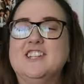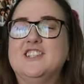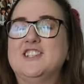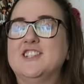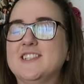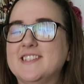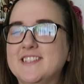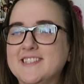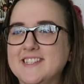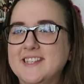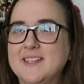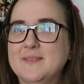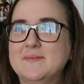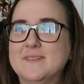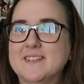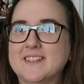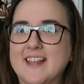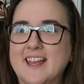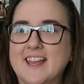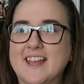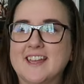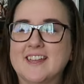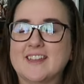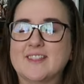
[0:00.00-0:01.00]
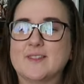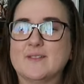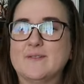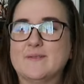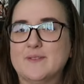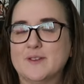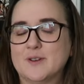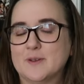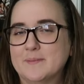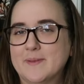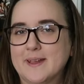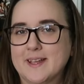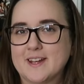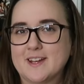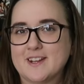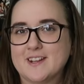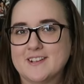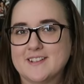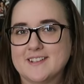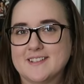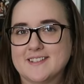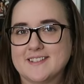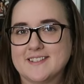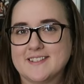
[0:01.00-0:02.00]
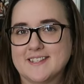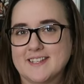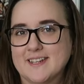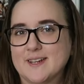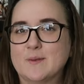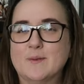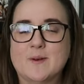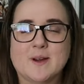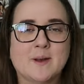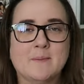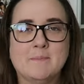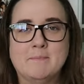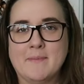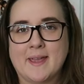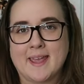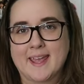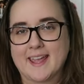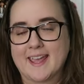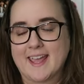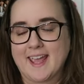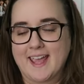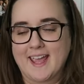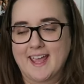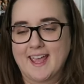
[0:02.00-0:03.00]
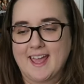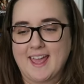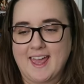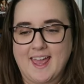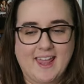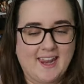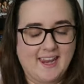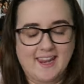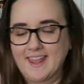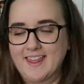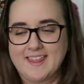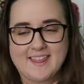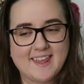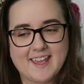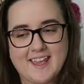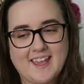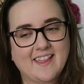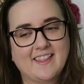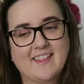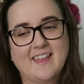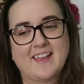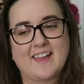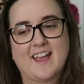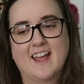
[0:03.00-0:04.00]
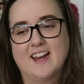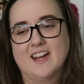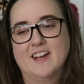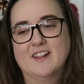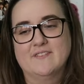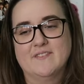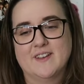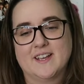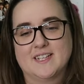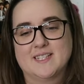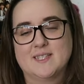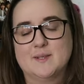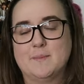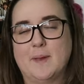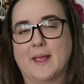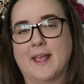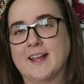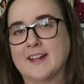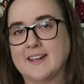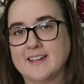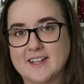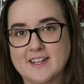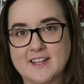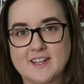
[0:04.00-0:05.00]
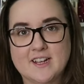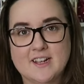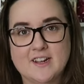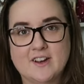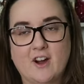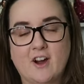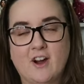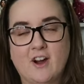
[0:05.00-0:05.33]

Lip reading: It just seemed like the filmmakers didn't want to make anything that kind of expanded